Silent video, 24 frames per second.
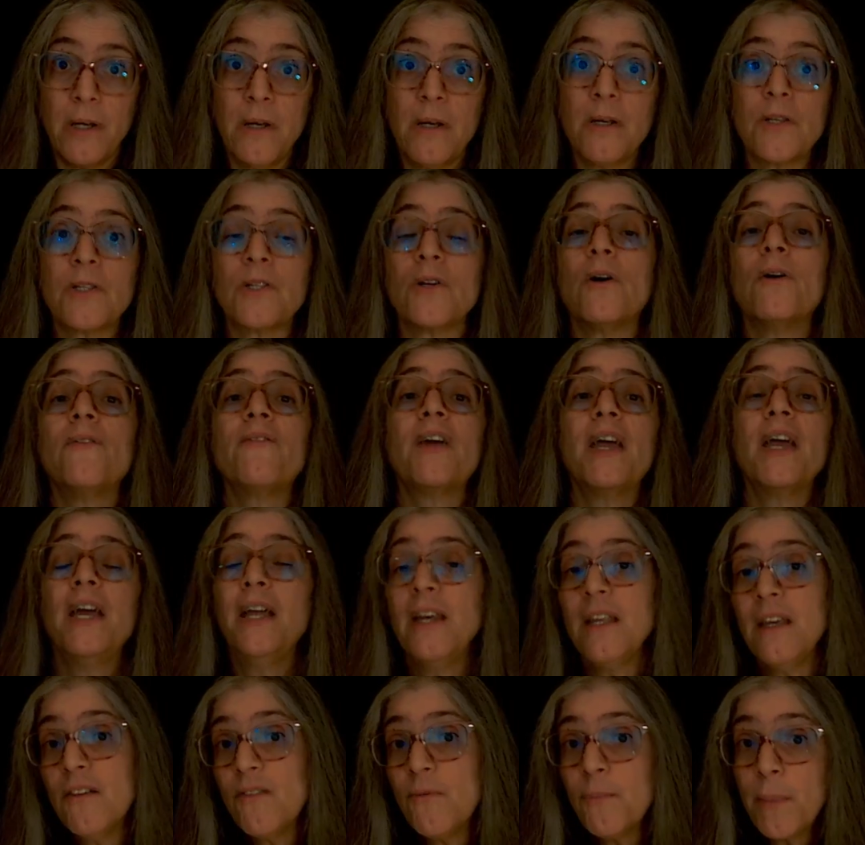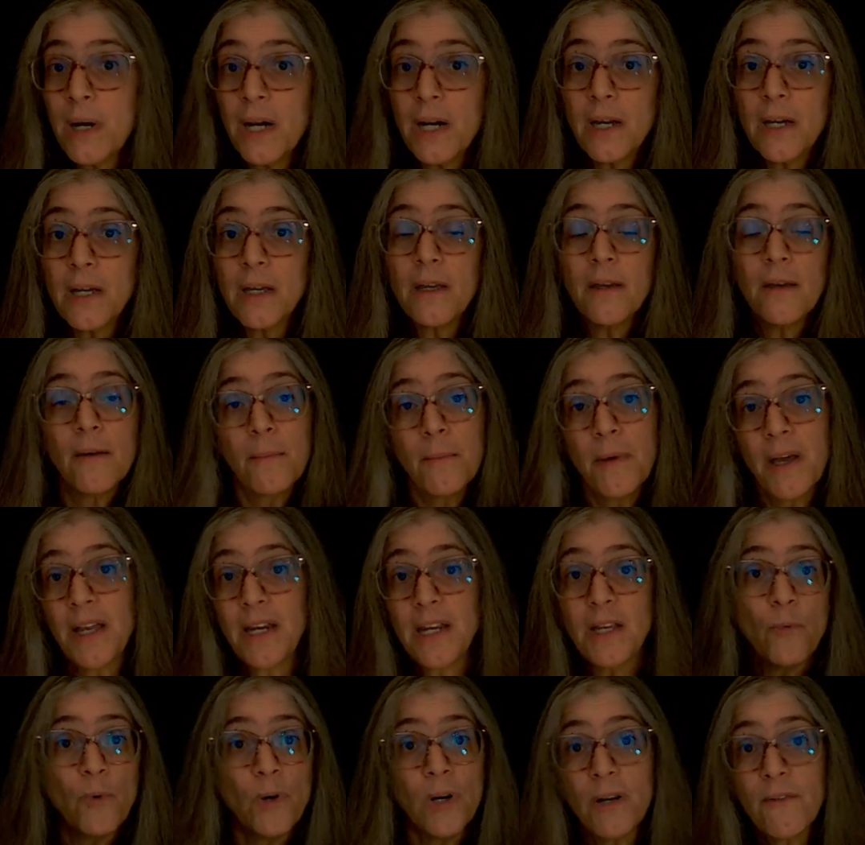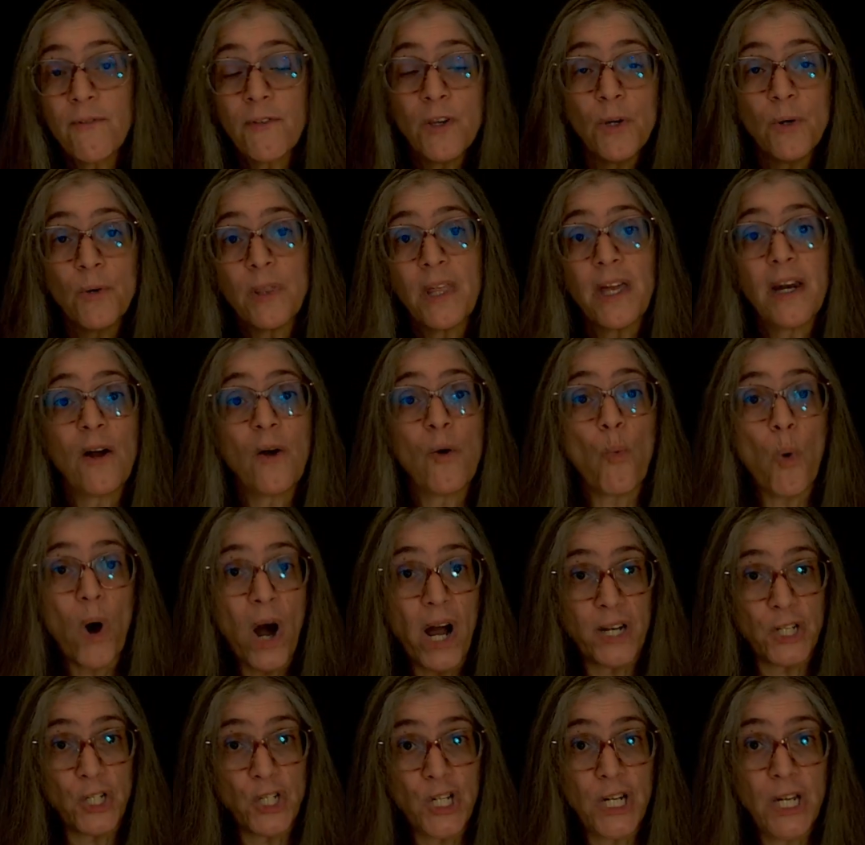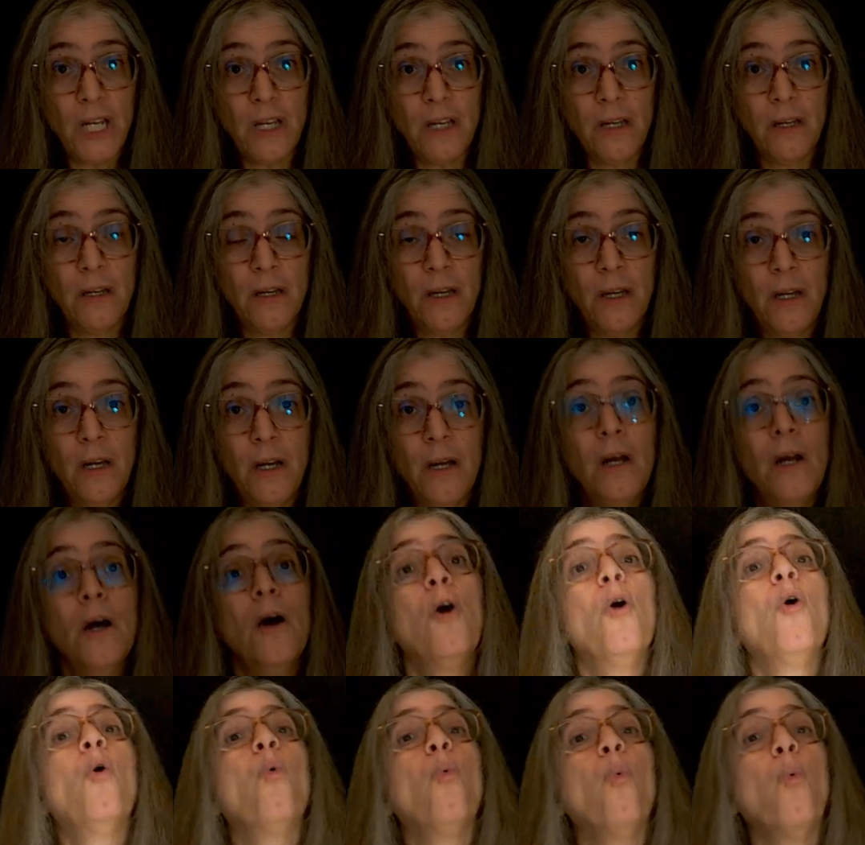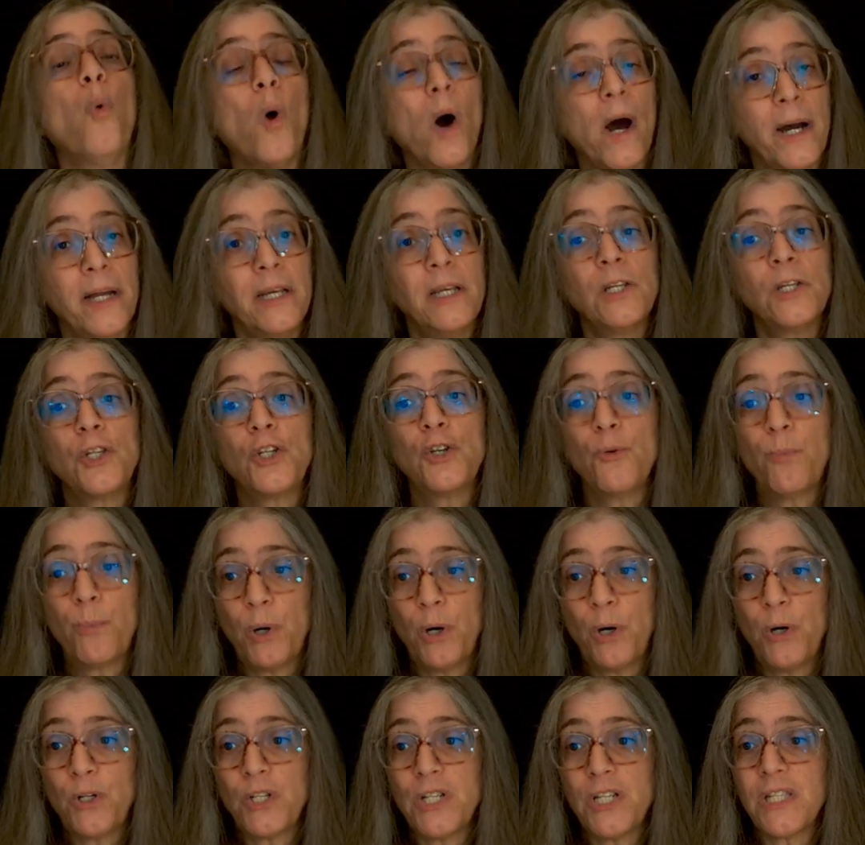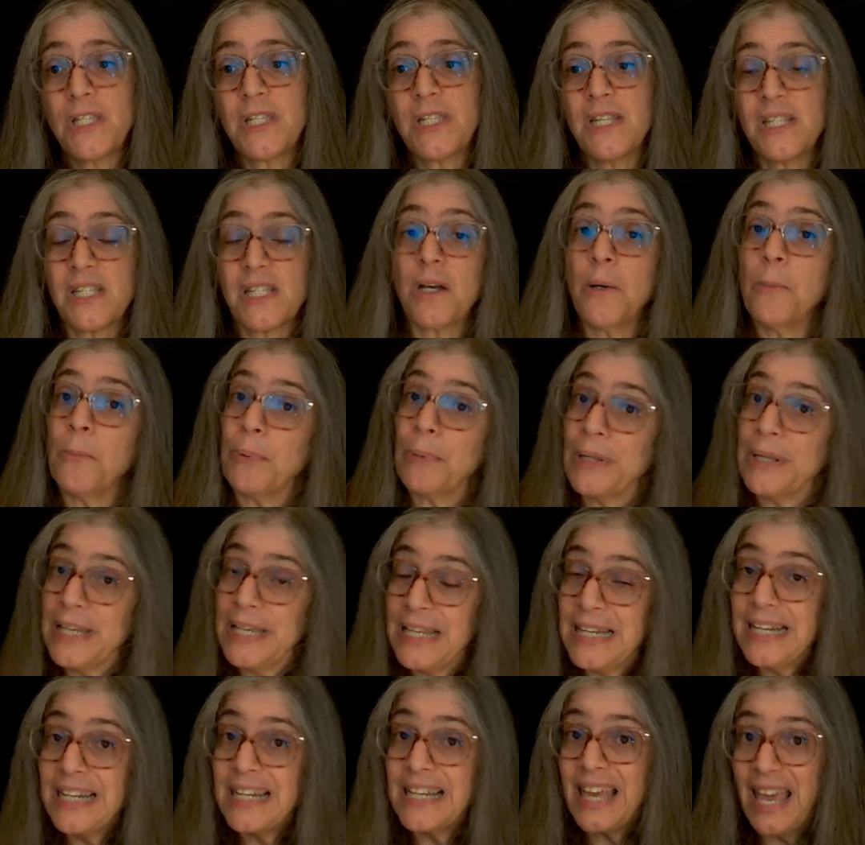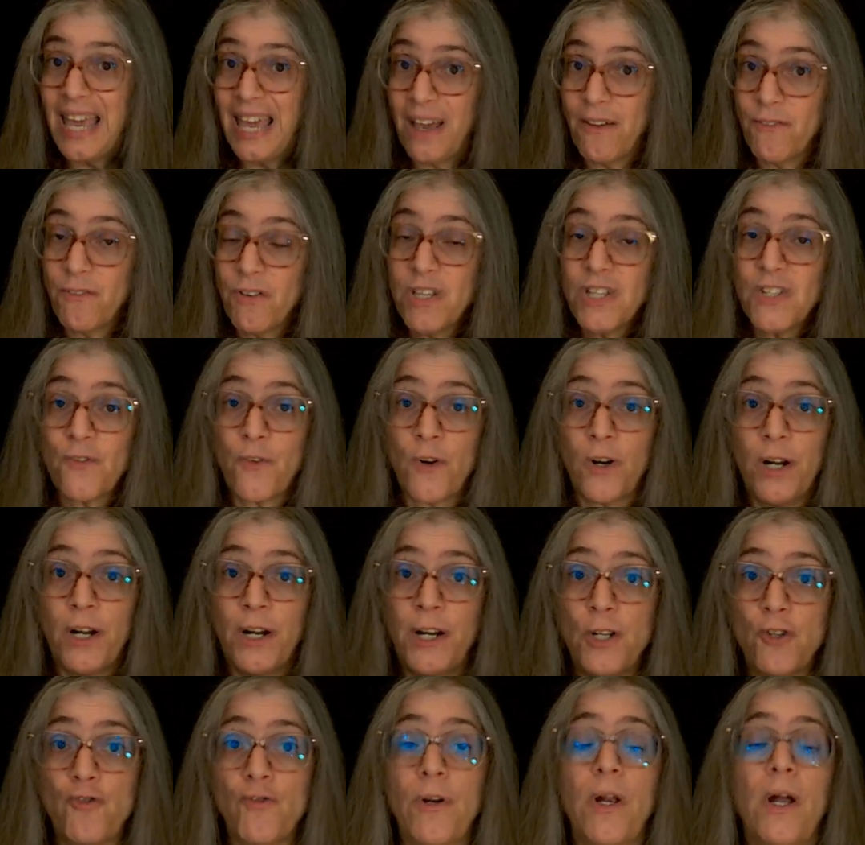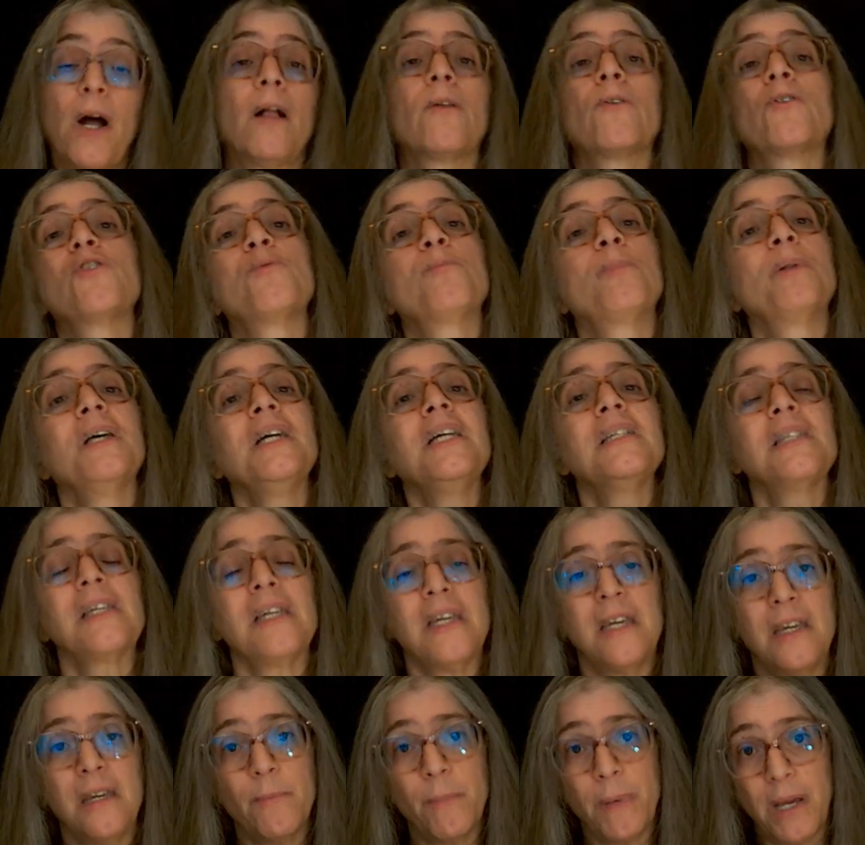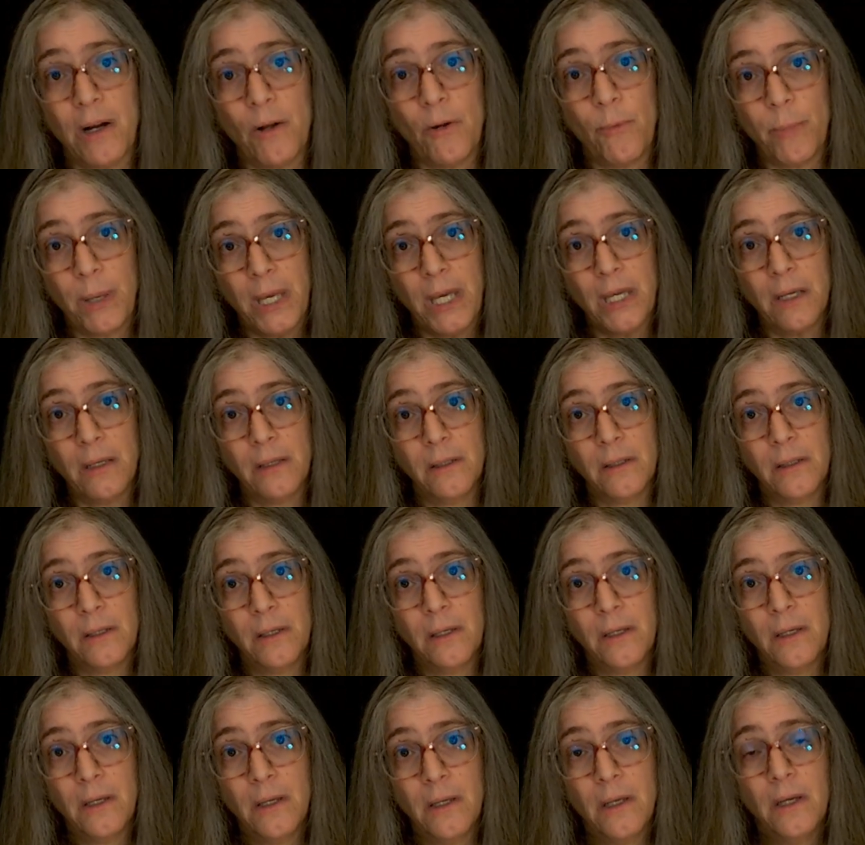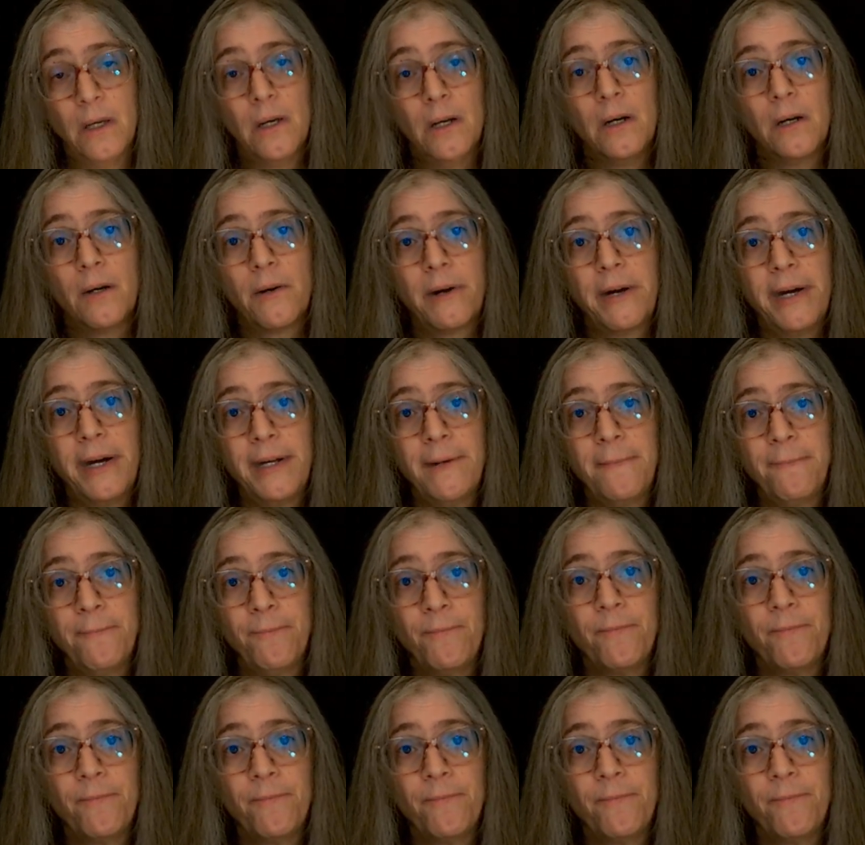So if any one of you that are watching want to purchase this completed canvas for $100, please email me. Okay?